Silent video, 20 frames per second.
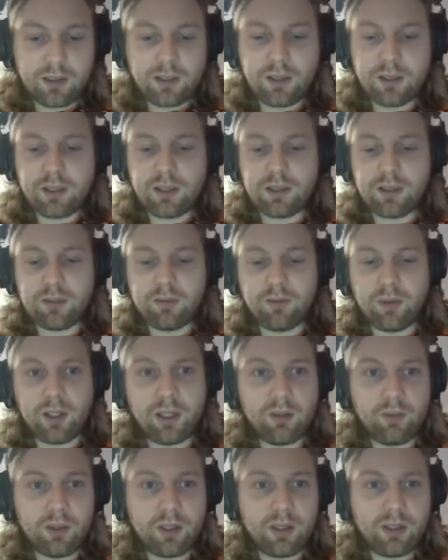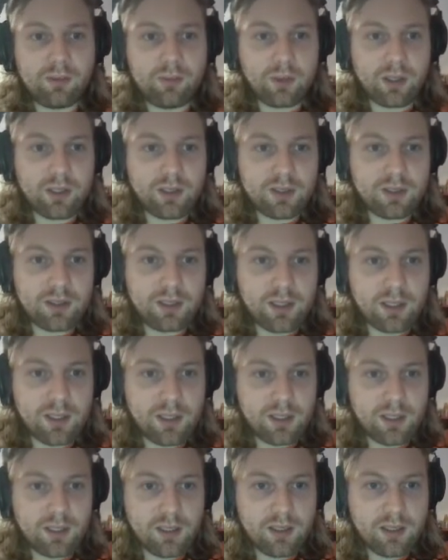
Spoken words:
and evaluate it, we can see